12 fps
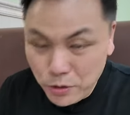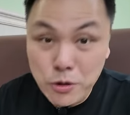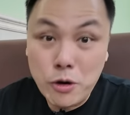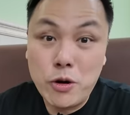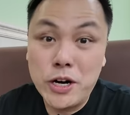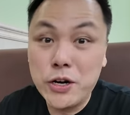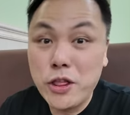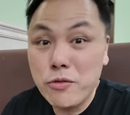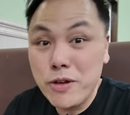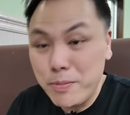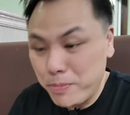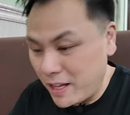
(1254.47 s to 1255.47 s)
required
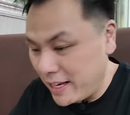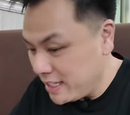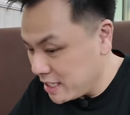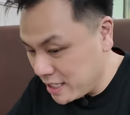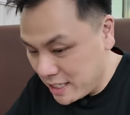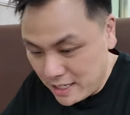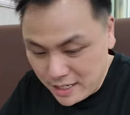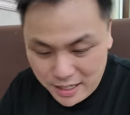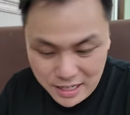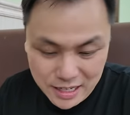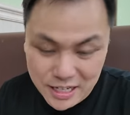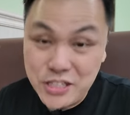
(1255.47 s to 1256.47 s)
three plates
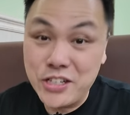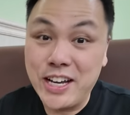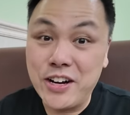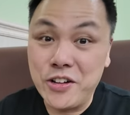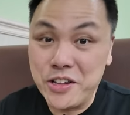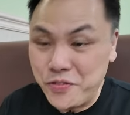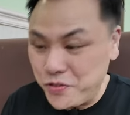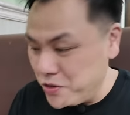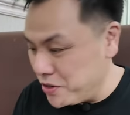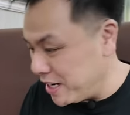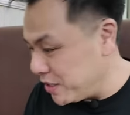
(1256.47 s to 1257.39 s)
to get all the food.